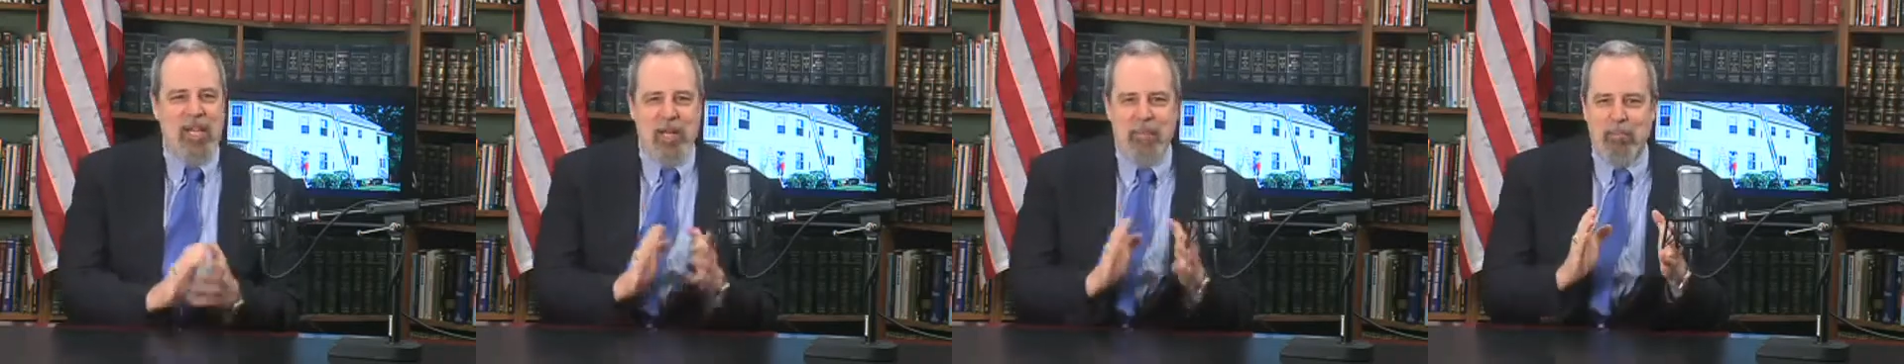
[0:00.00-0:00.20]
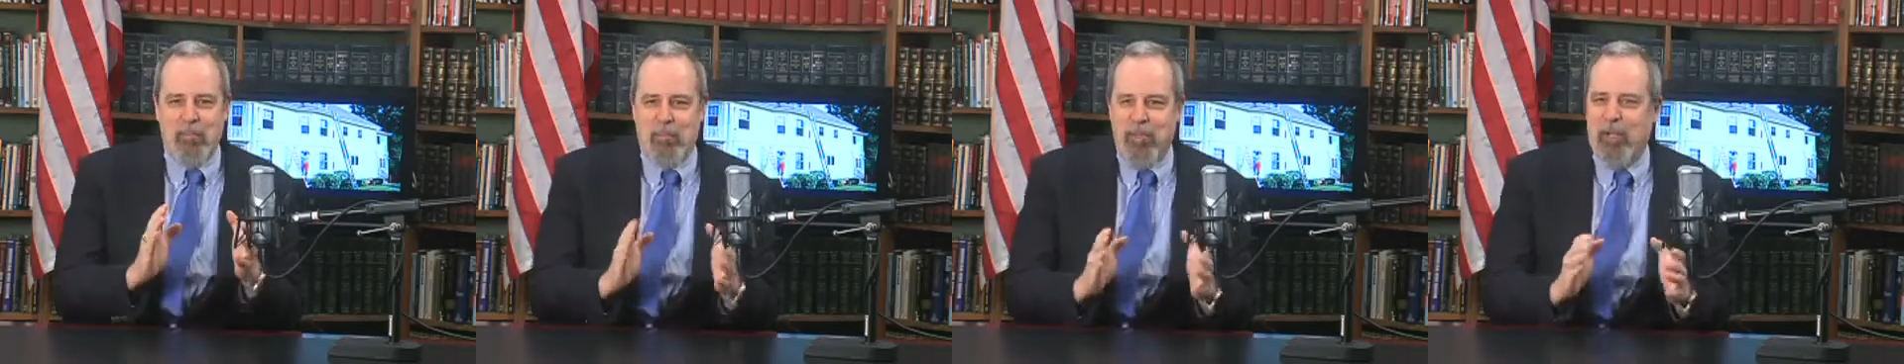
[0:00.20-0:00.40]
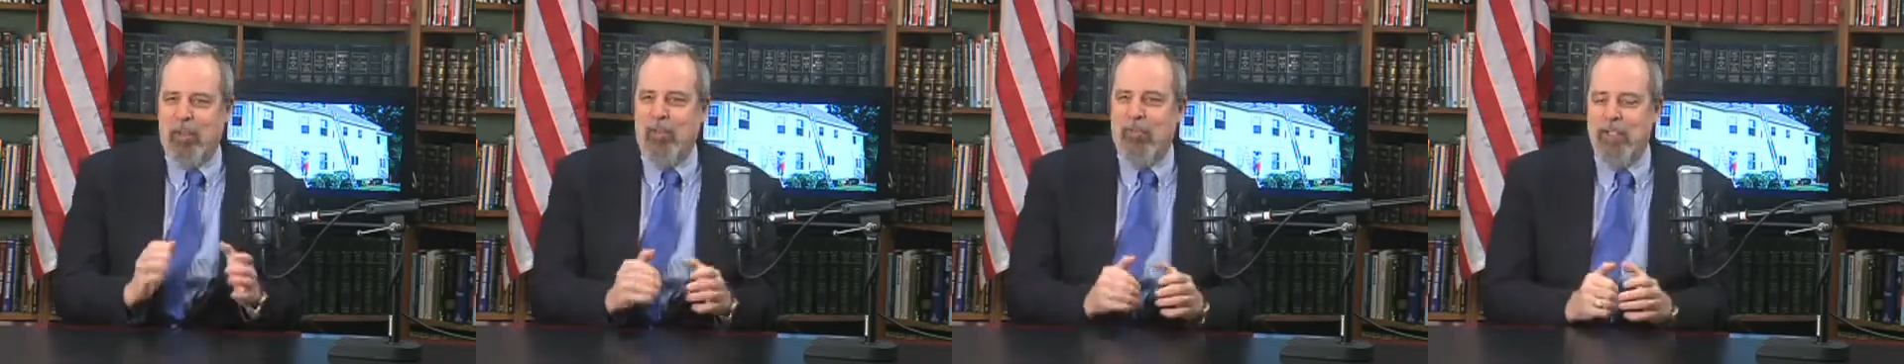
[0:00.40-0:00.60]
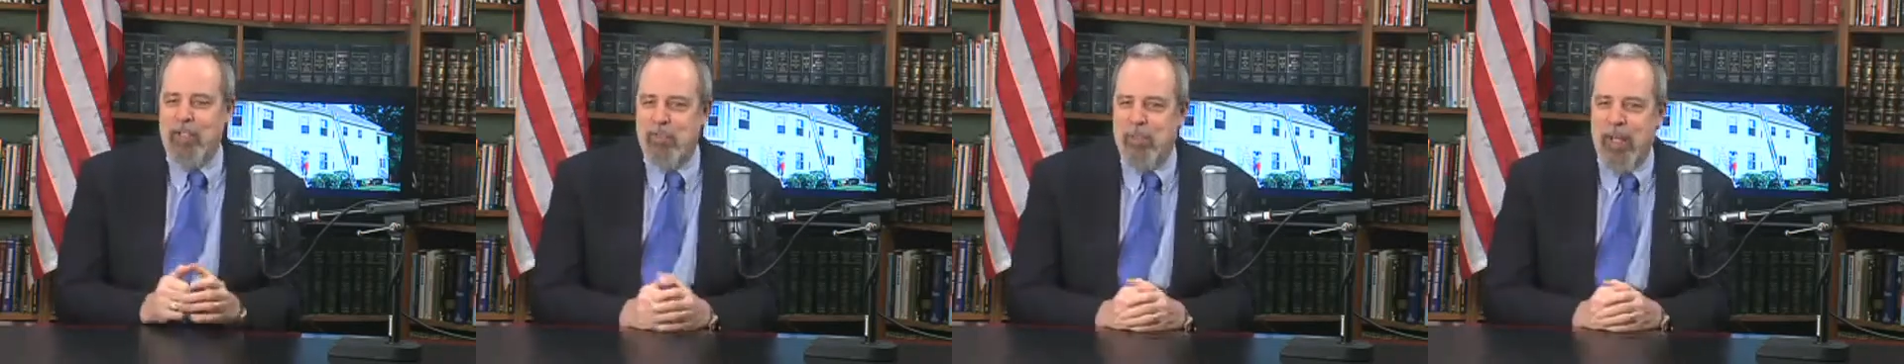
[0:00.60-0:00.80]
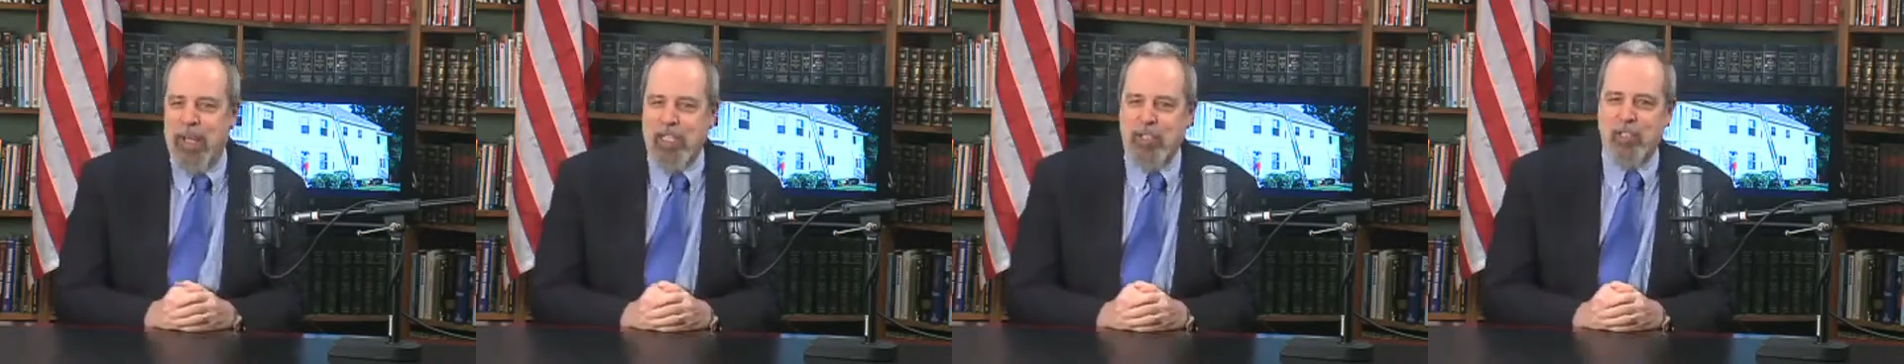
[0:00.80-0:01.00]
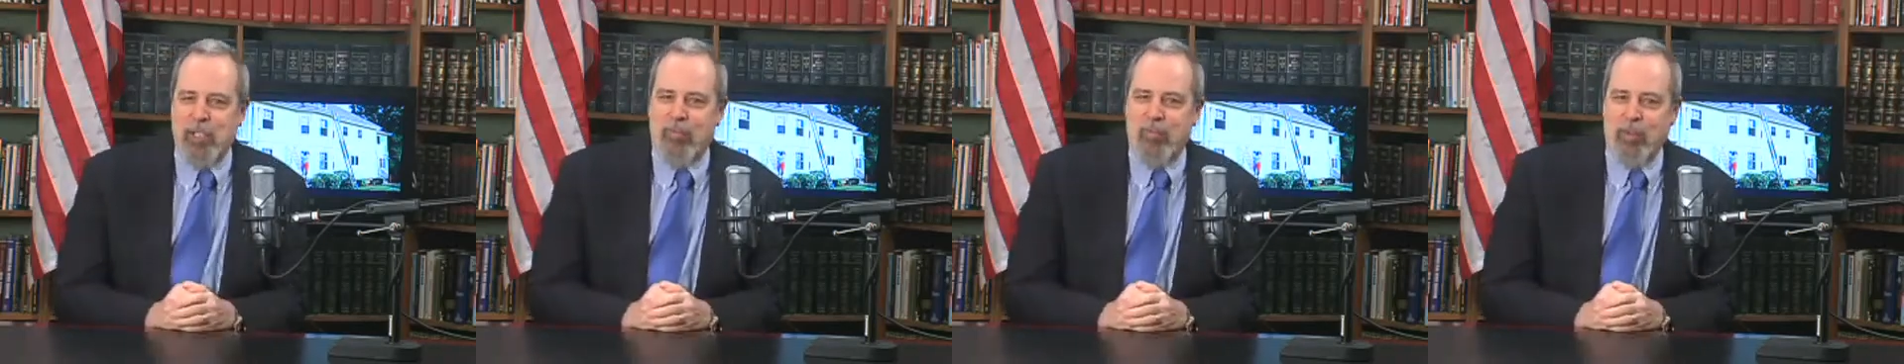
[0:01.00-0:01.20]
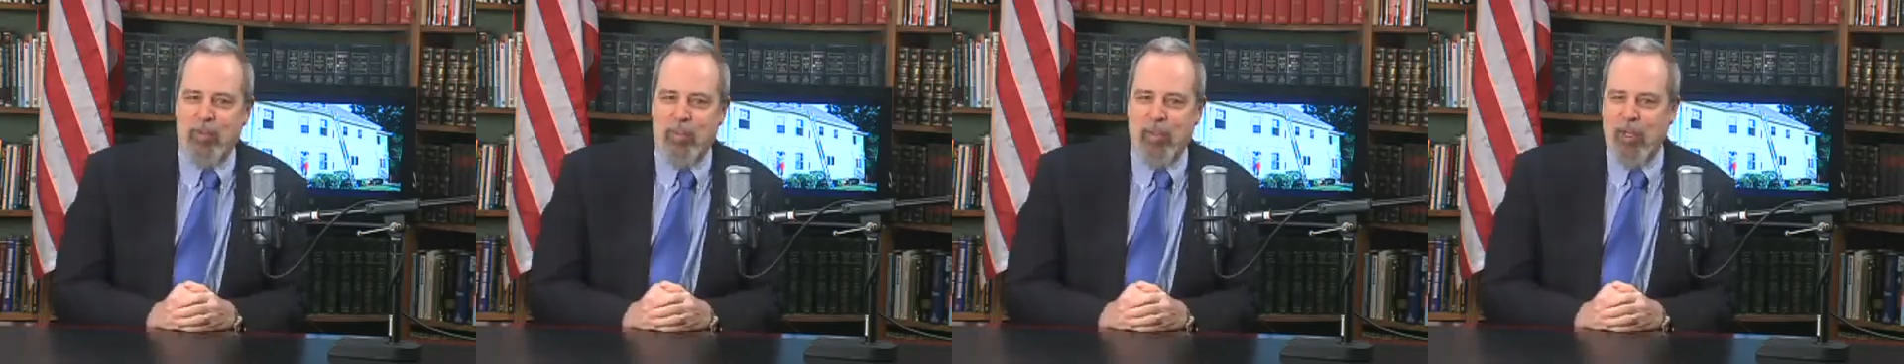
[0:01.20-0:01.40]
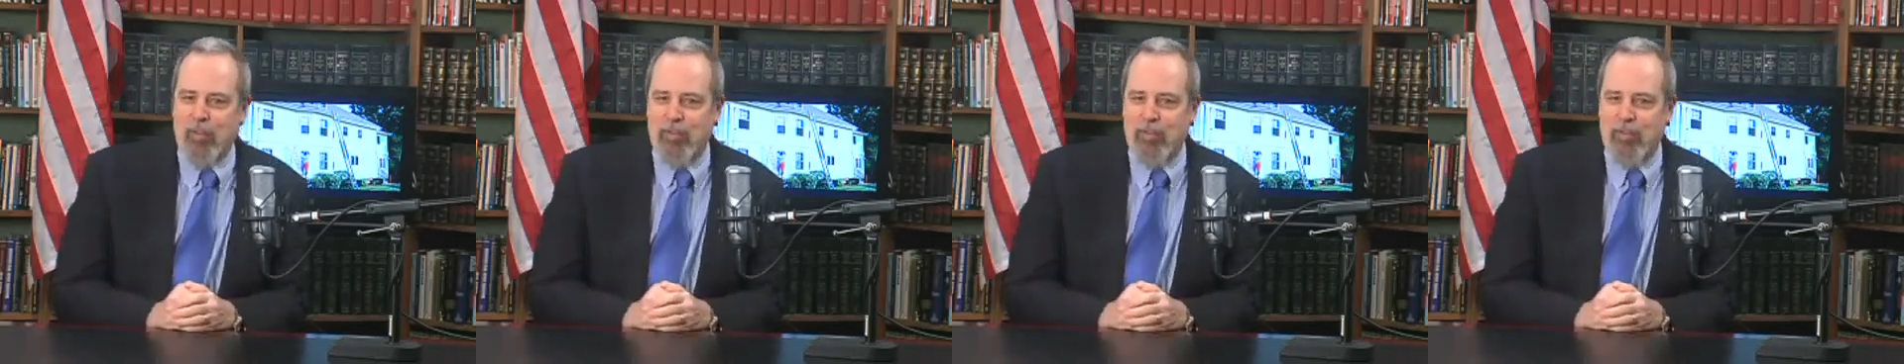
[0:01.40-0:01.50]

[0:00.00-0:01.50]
I'm Bill Fitzpatrick from